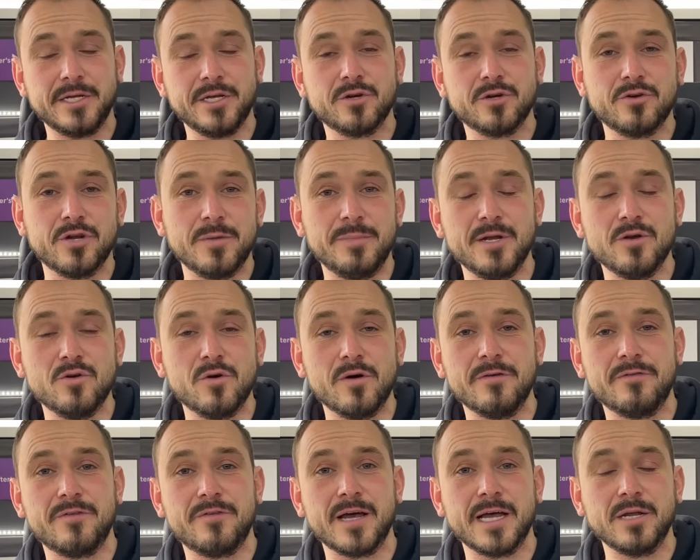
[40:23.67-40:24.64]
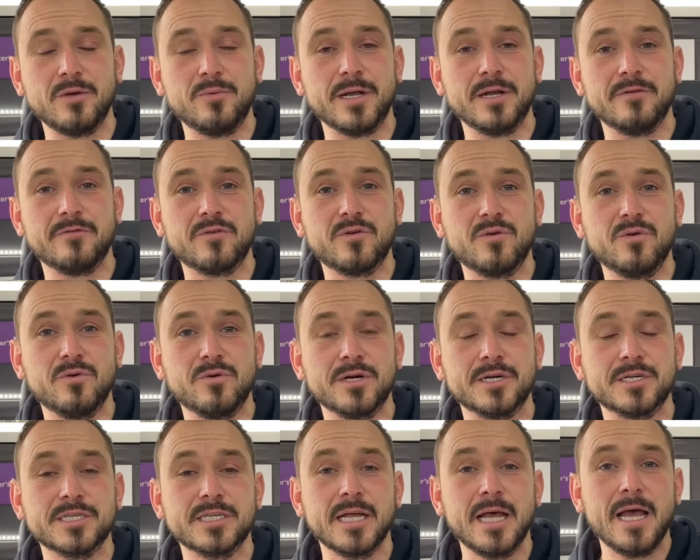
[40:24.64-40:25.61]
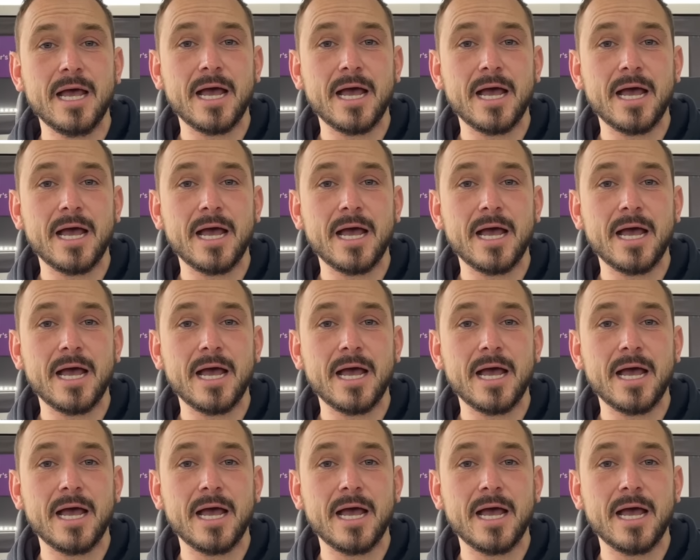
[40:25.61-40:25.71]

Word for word: you're going to be notified when, of course,